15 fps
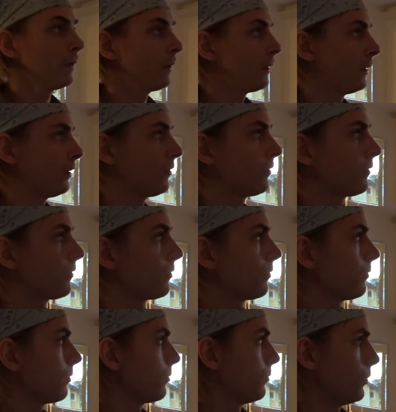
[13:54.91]
It
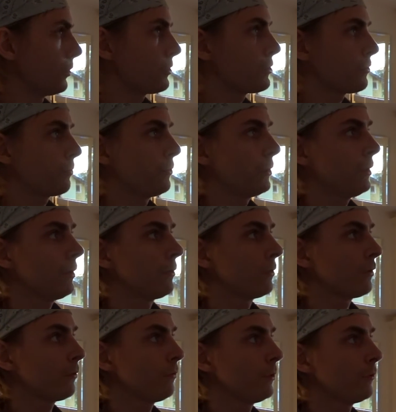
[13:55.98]
merges pretty
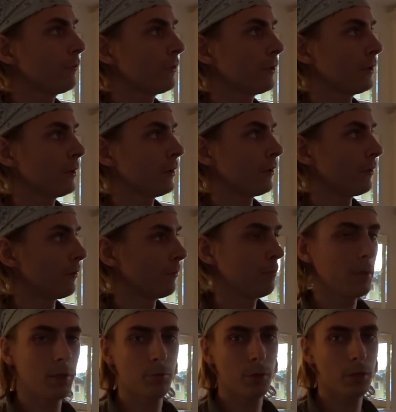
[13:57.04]
good with the
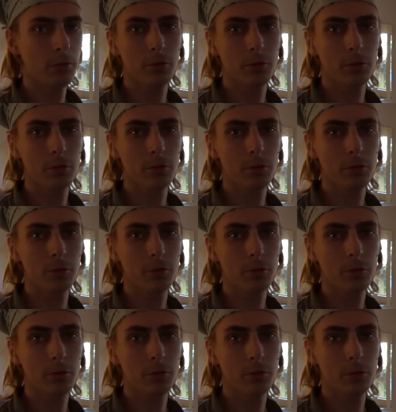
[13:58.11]
background,